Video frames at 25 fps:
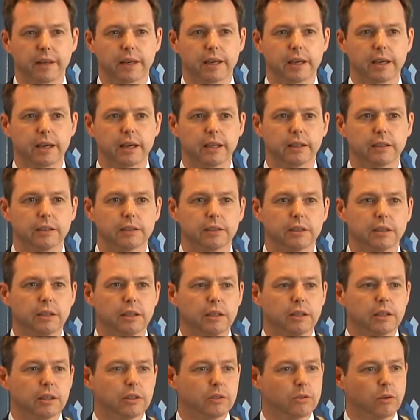hand,
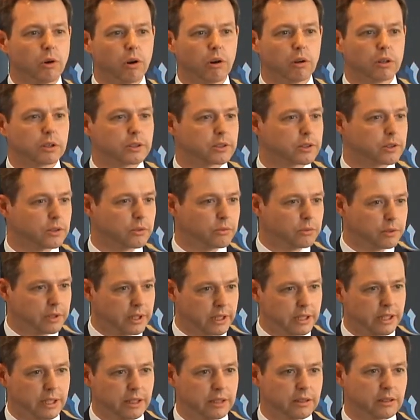you also
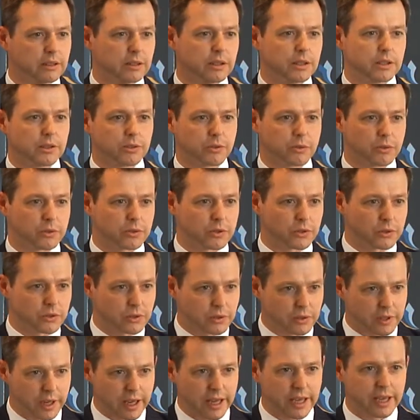need to
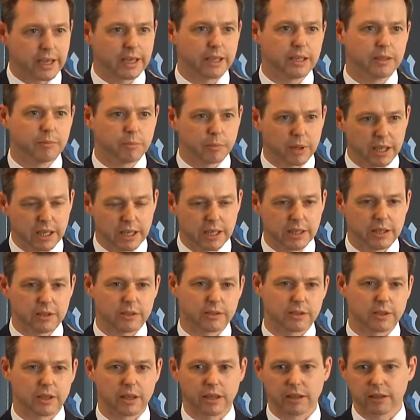sustain
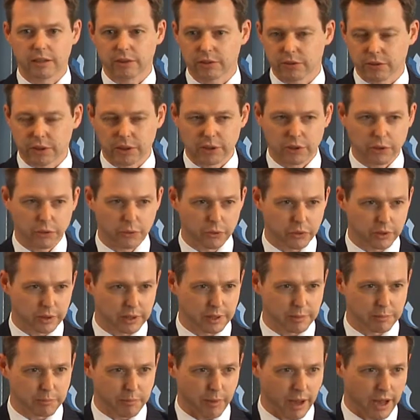peace and
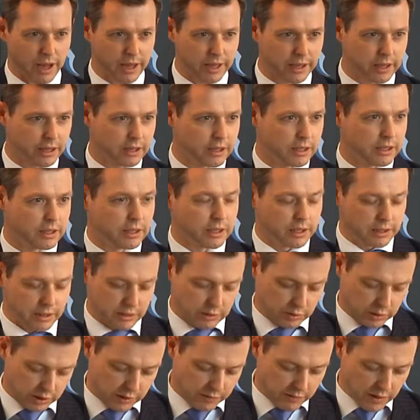security by
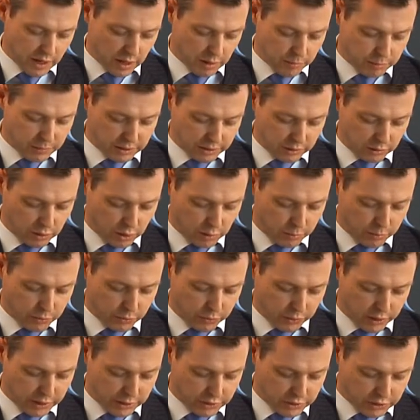development
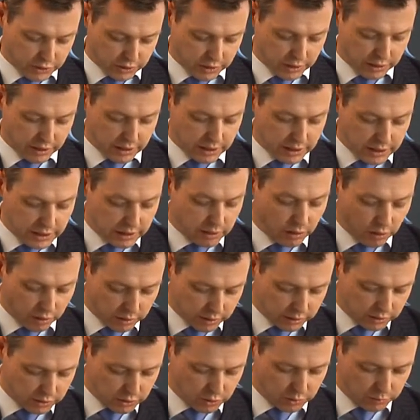cooperation in
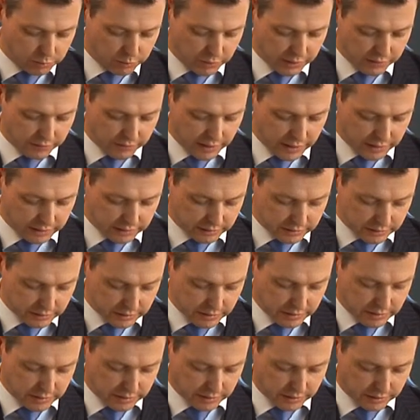order to prevent
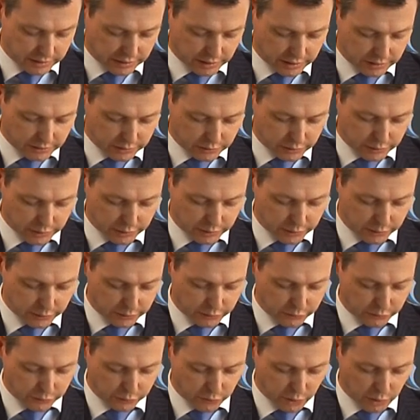a country
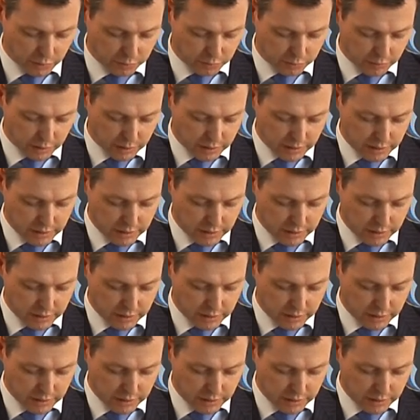from